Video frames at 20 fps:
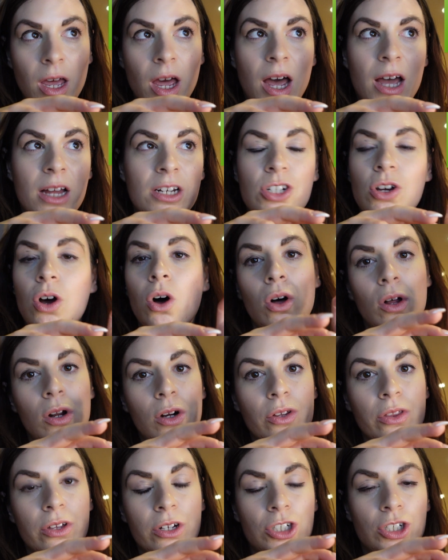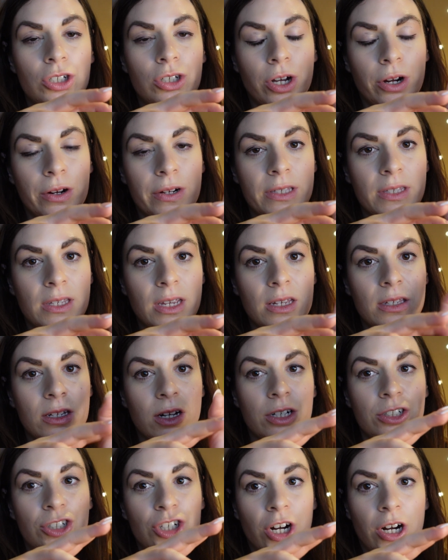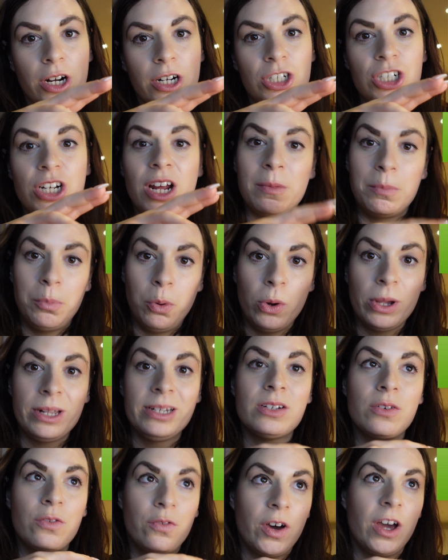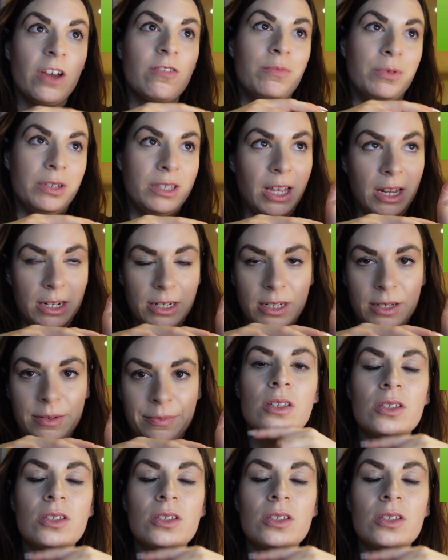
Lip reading: and all other currencies are charged at 0.5%.